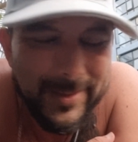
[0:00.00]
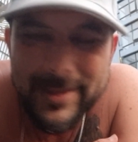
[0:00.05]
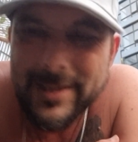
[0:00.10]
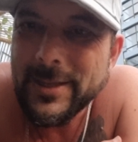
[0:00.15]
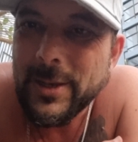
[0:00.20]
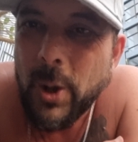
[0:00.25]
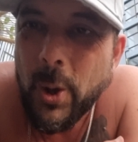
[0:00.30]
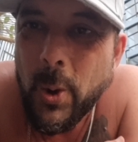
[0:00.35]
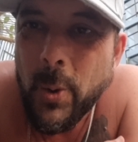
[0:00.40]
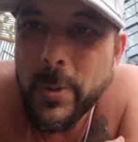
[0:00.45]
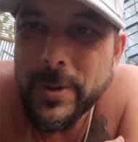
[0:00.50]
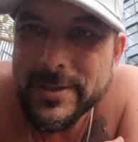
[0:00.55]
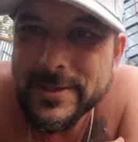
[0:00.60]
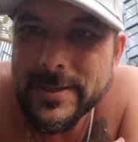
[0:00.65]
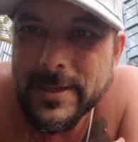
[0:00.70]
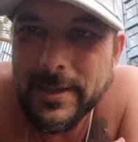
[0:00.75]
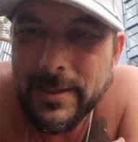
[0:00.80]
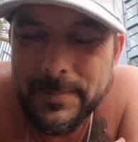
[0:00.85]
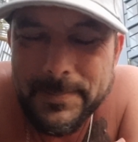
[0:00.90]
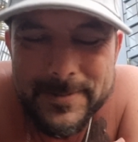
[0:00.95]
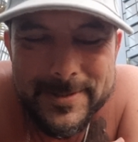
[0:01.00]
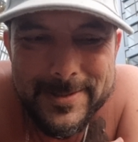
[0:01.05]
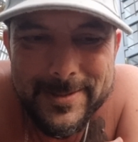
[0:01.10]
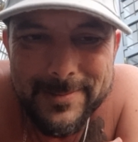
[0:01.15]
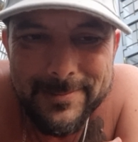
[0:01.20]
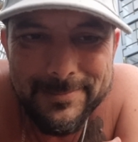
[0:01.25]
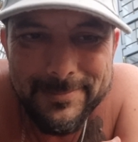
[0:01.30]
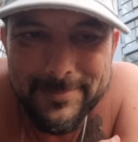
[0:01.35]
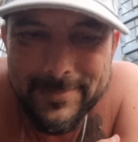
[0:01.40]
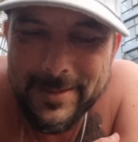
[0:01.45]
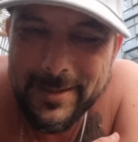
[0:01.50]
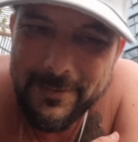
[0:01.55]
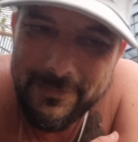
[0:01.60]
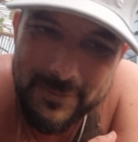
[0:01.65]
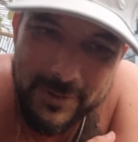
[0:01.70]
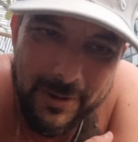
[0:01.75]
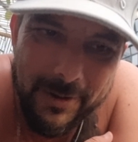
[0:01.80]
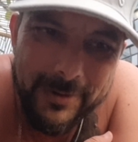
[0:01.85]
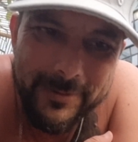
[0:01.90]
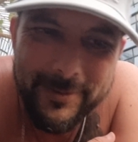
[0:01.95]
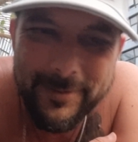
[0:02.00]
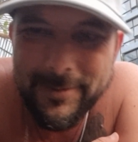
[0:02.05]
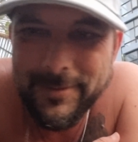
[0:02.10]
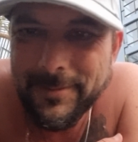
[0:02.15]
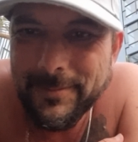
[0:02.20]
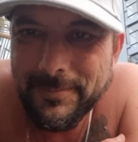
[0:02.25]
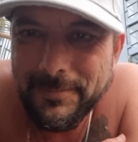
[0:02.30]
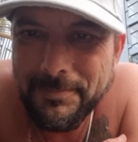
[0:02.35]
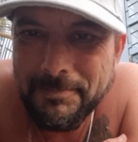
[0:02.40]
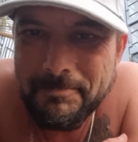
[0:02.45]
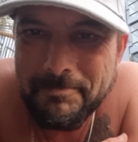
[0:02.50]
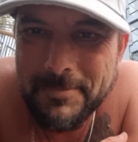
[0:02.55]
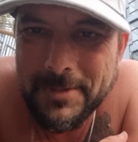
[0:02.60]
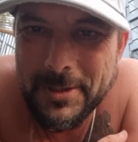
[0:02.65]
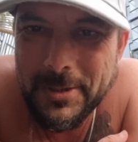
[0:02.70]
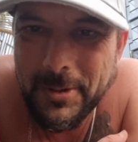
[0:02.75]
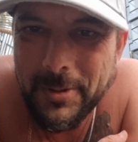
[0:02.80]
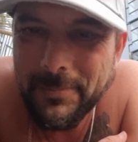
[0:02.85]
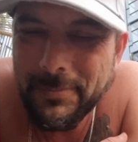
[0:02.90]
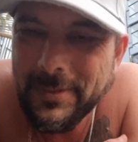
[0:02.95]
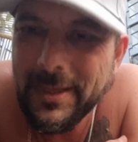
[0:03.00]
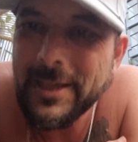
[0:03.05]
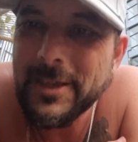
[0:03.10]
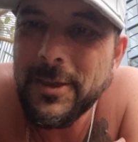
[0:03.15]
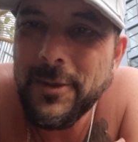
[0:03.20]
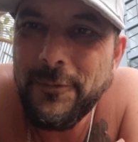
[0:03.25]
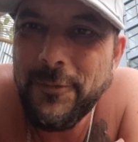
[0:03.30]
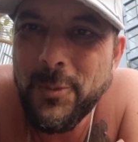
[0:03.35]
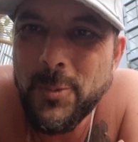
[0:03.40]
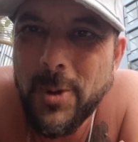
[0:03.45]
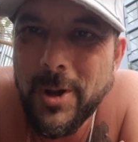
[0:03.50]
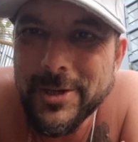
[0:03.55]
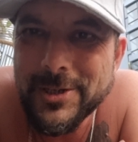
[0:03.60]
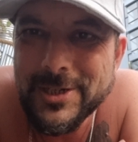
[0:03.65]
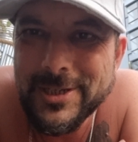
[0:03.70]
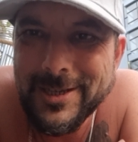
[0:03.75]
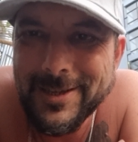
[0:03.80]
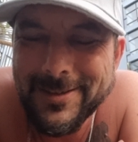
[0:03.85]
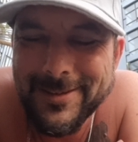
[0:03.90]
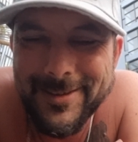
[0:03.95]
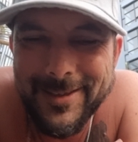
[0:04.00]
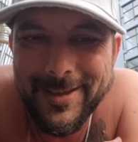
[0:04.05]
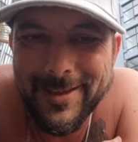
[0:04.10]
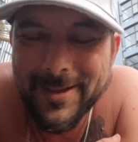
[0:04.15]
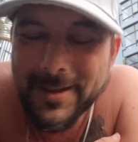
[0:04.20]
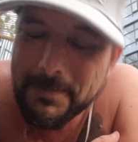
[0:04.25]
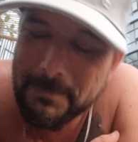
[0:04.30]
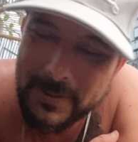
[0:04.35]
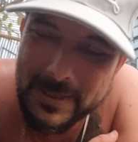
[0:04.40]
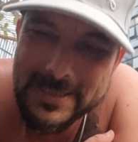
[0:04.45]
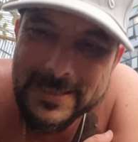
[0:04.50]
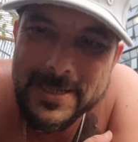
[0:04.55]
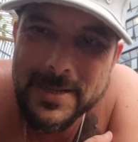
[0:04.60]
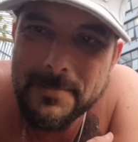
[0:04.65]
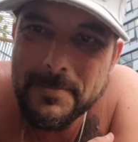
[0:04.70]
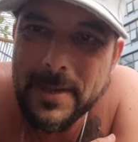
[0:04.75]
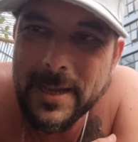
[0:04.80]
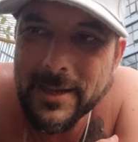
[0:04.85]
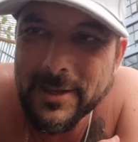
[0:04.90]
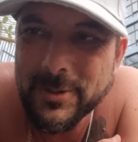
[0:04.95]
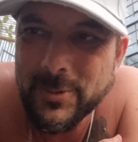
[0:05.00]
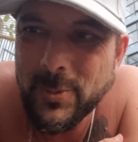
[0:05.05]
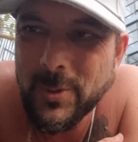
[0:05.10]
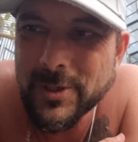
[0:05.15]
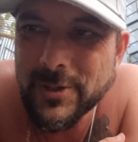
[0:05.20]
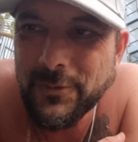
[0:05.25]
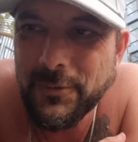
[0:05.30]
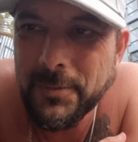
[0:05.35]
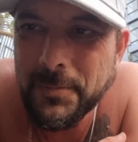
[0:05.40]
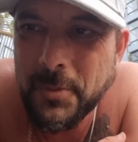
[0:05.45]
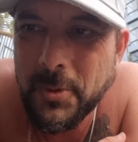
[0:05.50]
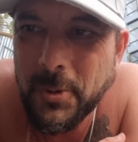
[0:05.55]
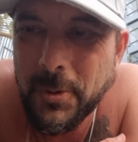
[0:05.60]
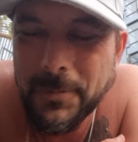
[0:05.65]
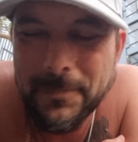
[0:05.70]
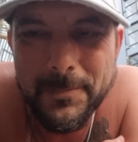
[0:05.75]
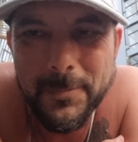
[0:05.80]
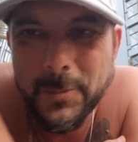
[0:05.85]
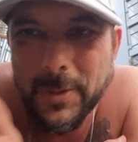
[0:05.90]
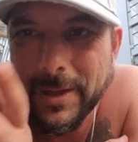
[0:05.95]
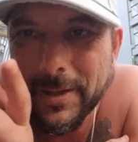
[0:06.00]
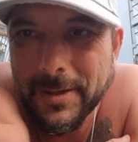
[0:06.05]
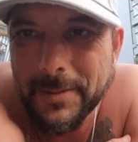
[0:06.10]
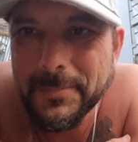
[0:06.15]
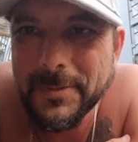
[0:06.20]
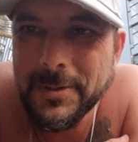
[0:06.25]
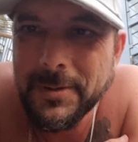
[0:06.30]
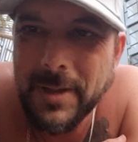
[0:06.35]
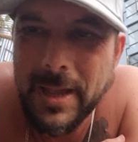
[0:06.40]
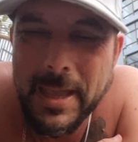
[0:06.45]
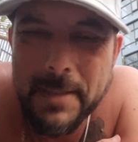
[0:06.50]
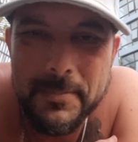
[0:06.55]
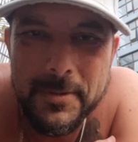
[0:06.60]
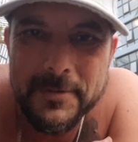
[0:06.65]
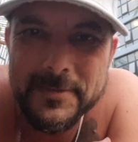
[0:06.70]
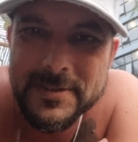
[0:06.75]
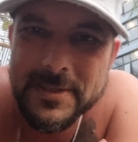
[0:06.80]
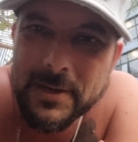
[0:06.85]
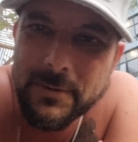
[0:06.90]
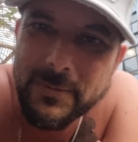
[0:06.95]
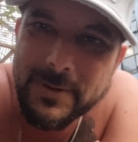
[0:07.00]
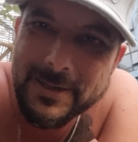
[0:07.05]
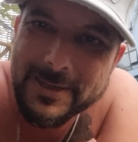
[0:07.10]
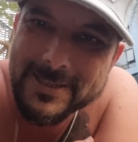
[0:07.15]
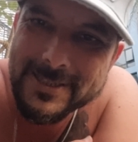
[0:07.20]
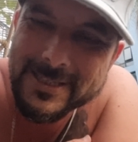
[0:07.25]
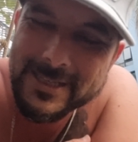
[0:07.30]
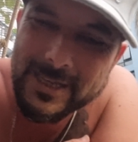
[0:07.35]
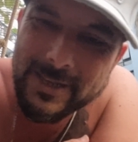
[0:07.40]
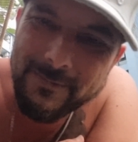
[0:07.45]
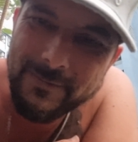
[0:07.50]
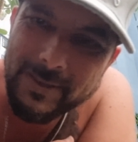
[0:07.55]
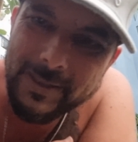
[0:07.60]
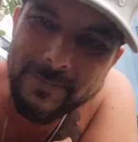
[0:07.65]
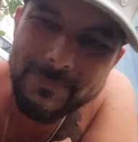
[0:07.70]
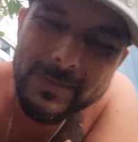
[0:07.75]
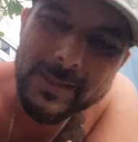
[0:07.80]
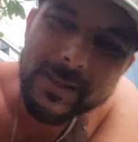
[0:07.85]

It always helps. If not, you know, thank you for watching and please come back to watch for more. Welcome to Mufc Realist TV.